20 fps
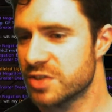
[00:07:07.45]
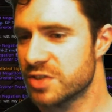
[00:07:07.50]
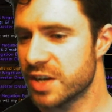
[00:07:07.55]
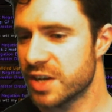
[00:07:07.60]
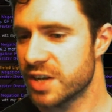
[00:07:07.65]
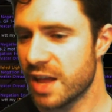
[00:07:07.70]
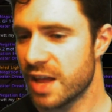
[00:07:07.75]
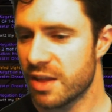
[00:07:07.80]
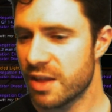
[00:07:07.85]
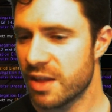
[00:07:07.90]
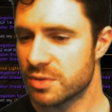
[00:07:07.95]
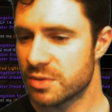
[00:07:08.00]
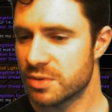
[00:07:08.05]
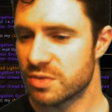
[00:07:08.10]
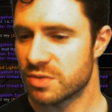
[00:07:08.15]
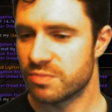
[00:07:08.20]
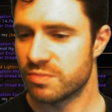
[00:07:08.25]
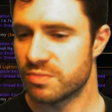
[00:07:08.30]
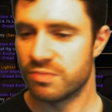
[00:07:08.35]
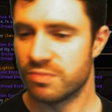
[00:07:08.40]
Again, that was
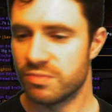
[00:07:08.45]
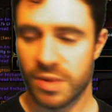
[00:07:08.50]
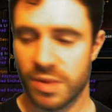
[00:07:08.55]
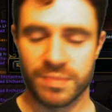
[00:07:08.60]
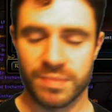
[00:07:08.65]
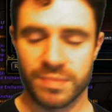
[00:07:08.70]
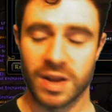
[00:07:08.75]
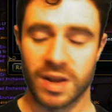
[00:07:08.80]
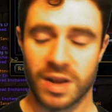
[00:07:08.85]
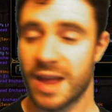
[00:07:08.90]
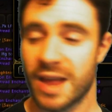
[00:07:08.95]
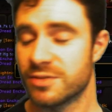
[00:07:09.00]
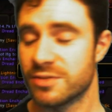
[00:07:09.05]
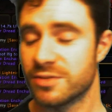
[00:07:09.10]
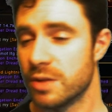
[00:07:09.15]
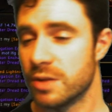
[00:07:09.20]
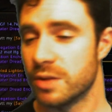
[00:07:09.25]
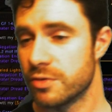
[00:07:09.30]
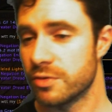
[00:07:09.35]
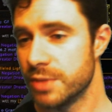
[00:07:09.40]
a
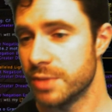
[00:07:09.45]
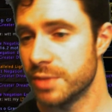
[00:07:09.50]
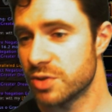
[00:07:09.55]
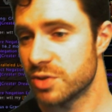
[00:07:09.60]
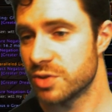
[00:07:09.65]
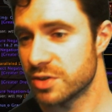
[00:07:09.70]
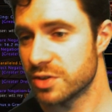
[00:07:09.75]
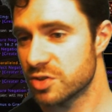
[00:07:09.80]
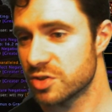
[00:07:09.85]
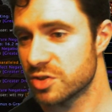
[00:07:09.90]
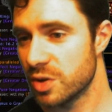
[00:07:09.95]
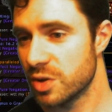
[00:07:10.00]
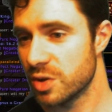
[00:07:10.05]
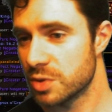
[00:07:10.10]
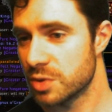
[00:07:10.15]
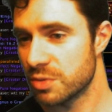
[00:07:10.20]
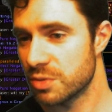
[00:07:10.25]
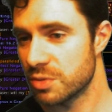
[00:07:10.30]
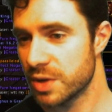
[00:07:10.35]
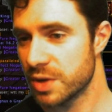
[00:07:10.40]
leftover from me trying to solo
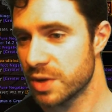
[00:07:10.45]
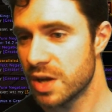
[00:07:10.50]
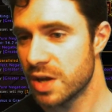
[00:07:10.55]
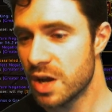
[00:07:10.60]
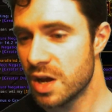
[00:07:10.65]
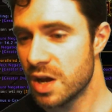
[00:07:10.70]
something.